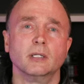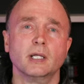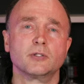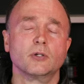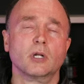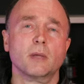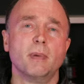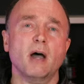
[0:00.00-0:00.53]

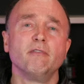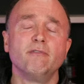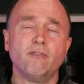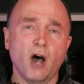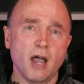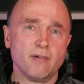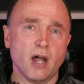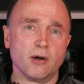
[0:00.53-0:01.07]
That's only about
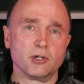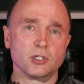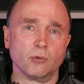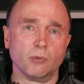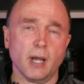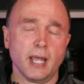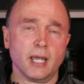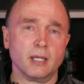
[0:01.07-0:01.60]
5 hours
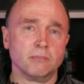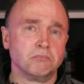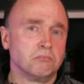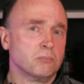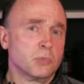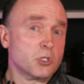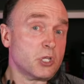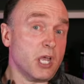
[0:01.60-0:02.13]
away, and
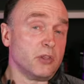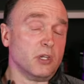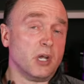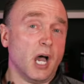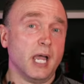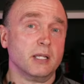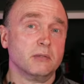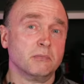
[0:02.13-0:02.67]
stay the
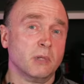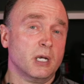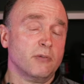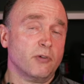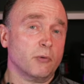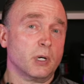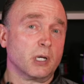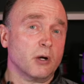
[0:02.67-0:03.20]
night, and then if
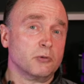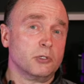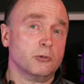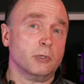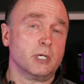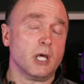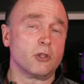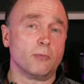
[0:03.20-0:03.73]
you want to go
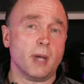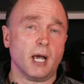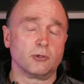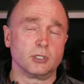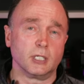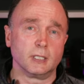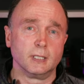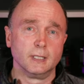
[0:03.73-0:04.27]
do another
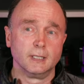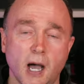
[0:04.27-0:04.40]
mountain.